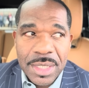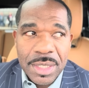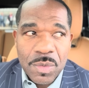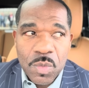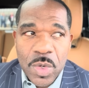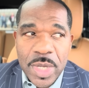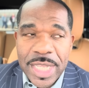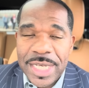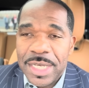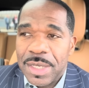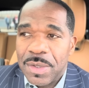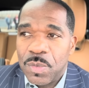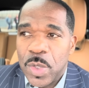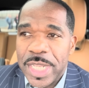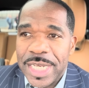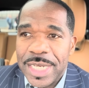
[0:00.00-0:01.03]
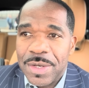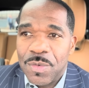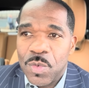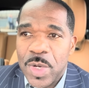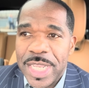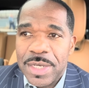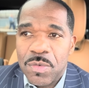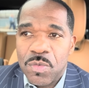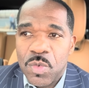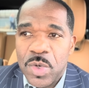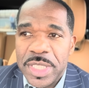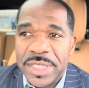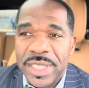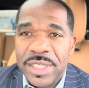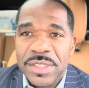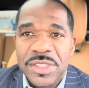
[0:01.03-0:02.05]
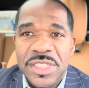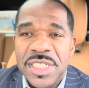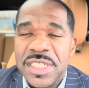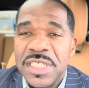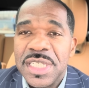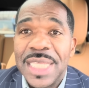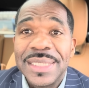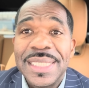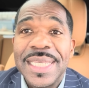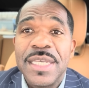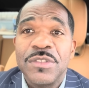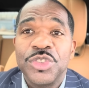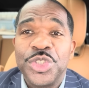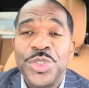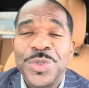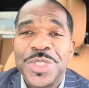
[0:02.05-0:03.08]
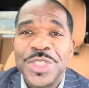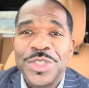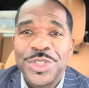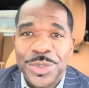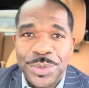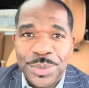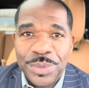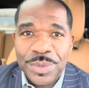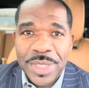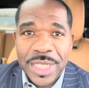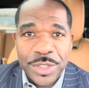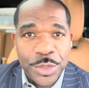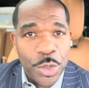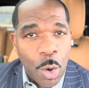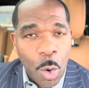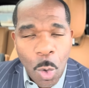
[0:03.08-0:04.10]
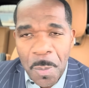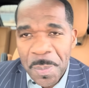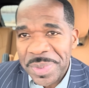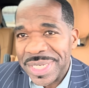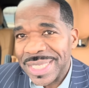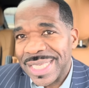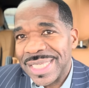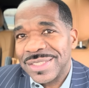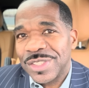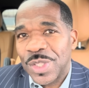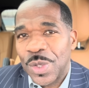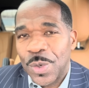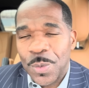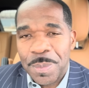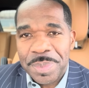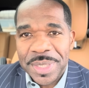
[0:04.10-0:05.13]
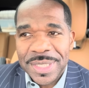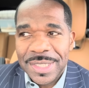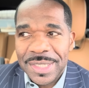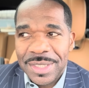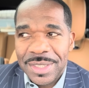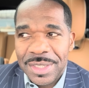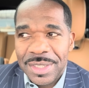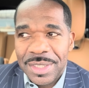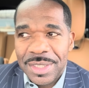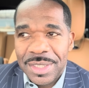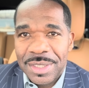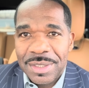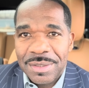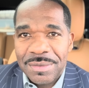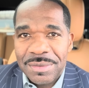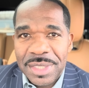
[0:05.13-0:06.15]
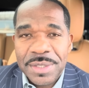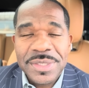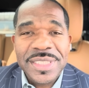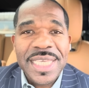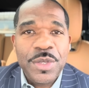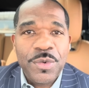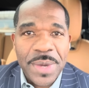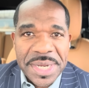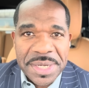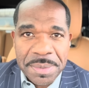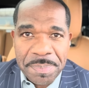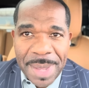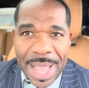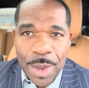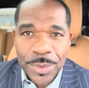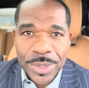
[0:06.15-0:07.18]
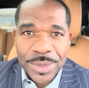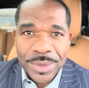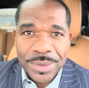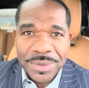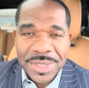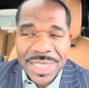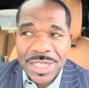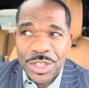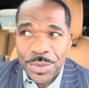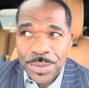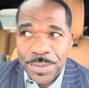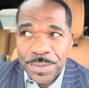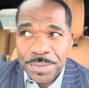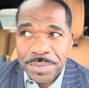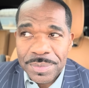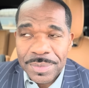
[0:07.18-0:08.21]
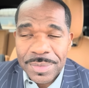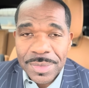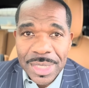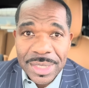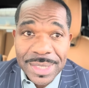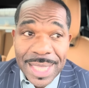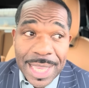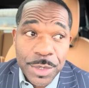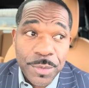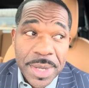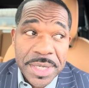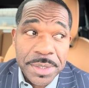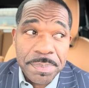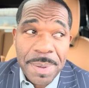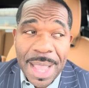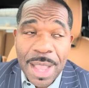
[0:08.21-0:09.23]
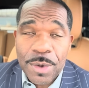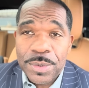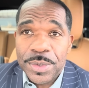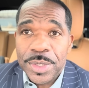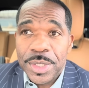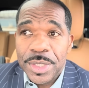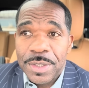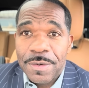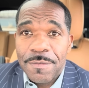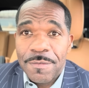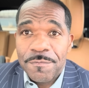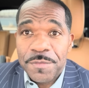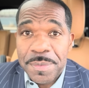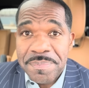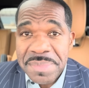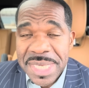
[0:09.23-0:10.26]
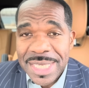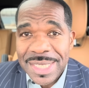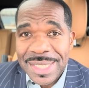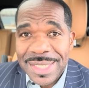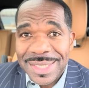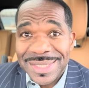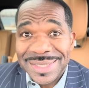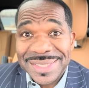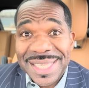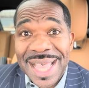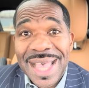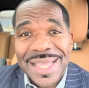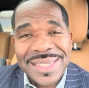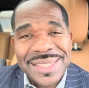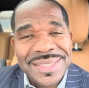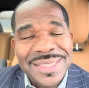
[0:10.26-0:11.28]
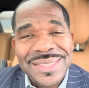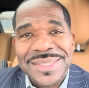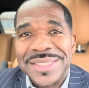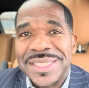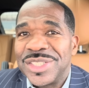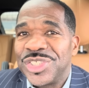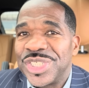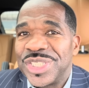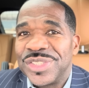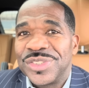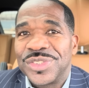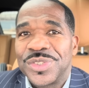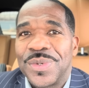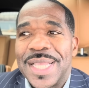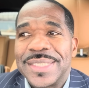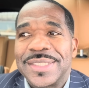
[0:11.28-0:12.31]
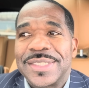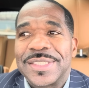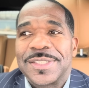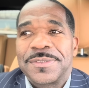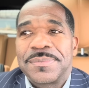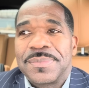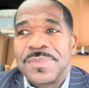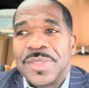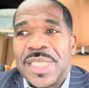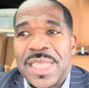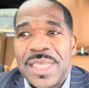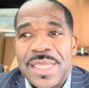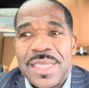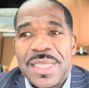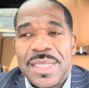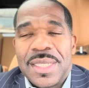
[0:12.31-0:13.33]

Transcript: when when when when there's nothing else you could do, and you're hoping against hope there is a greater power than you. And that greater power for me is God and his son, Jesus Christ. Okay.